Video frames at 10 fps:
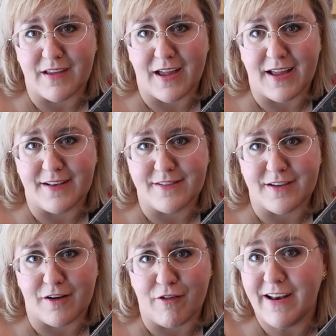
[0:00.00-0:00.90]
And
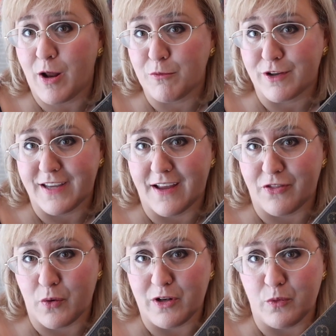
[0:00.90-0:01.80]
right now I'm looking at
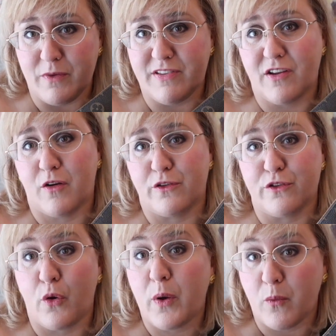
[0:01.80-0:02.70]
the Louis Vuitton
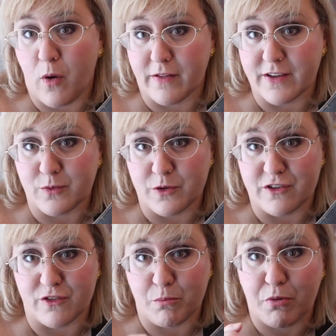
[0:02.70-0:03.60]
Zoë wallet,
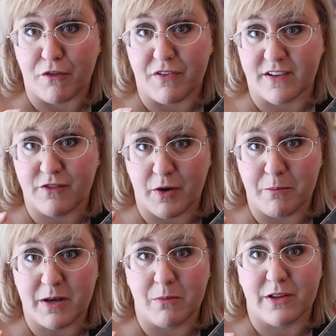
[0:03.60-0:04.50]
which is perfect, very
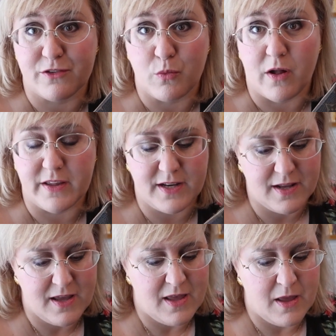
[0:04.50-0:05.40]
minimalist wallet.
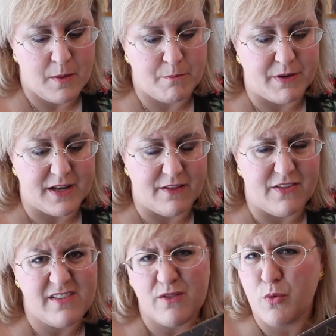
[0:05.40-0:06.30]
But
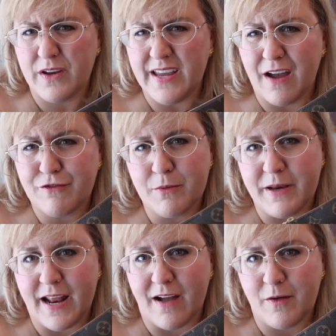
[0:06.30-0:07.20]
this is working out for
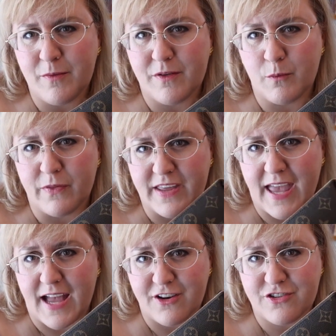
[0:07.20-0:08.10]
me now with the
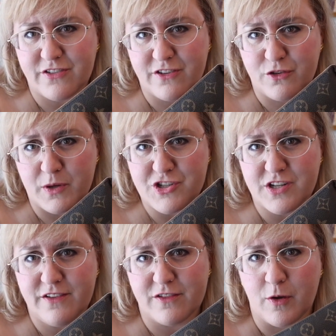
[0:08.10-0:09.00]
cash
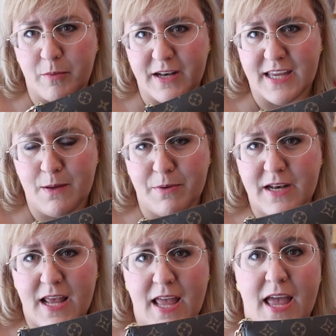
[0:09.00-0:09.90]
situation, so I'm gonna keep
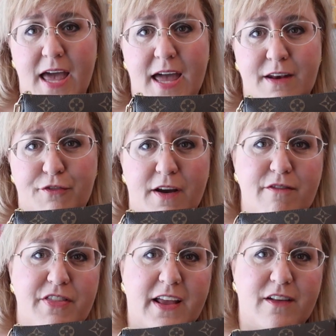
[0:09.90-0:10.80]
it. And for
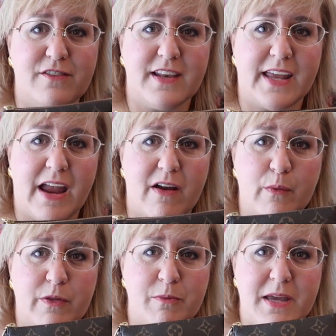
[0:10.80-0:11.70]
everything else that I carry
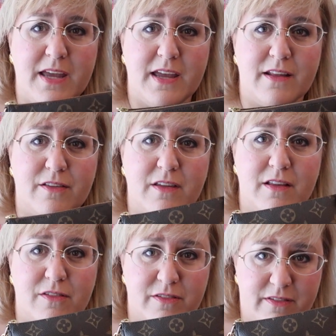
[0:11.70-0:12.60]
with me,
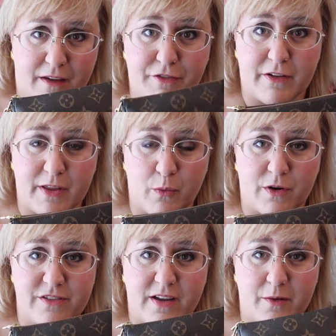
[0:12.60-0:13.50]
it definitely
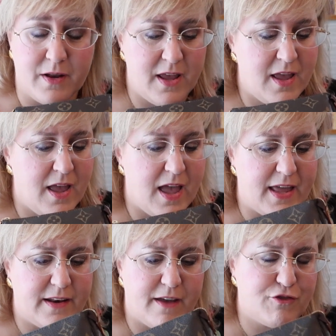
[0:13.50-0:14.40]
works out.
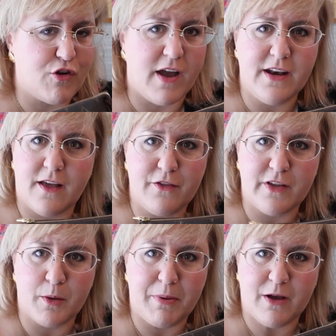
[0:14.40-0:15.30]
And I've tried other
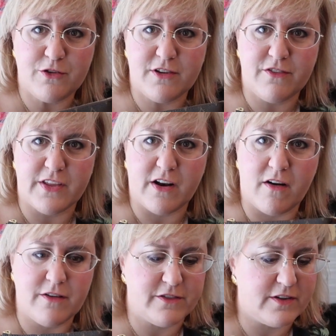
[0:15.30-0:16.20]
little pouches that
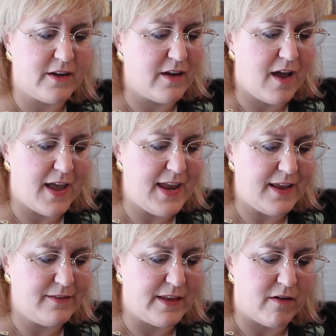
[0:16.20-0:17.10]
aren't
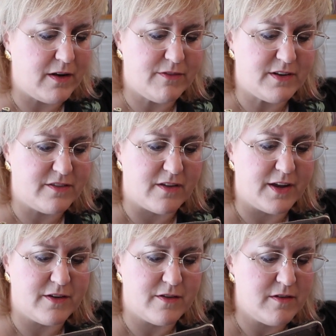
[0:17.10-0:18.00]
high-end, that aren't even
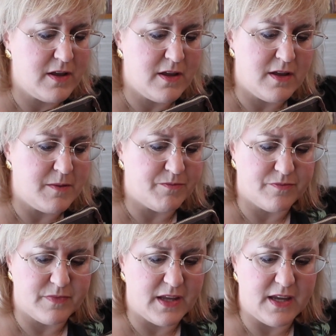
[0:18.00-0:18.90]
designer.
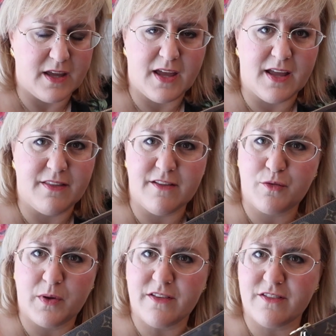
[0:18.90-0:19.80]
Yeah,
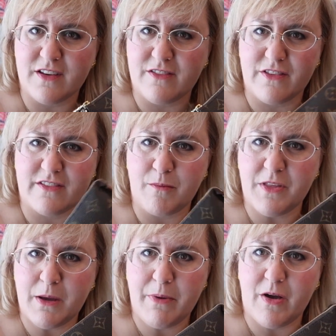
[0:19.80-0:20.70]
this one's, it's
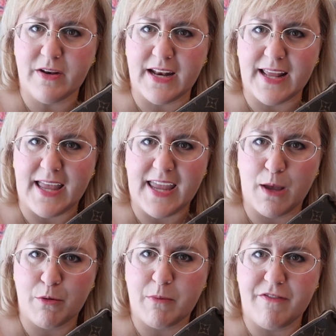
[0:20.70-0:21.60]
something about it. I
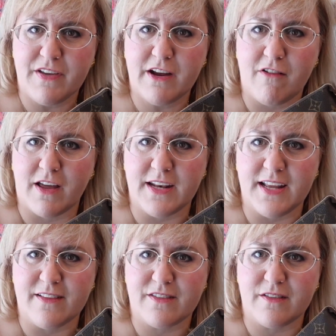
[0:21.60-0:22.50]
can't put my finger on
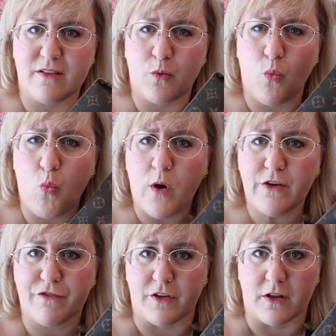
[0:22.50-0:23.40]
it. It's
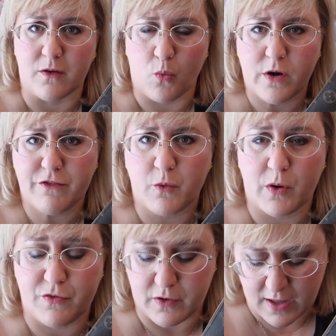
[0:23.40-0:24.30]
wonderful, wonderful,
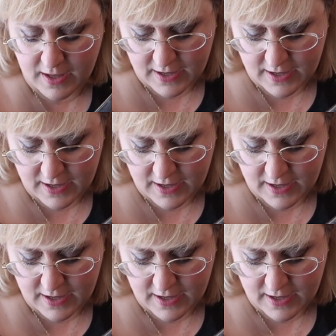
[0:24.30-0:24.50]
wonderful.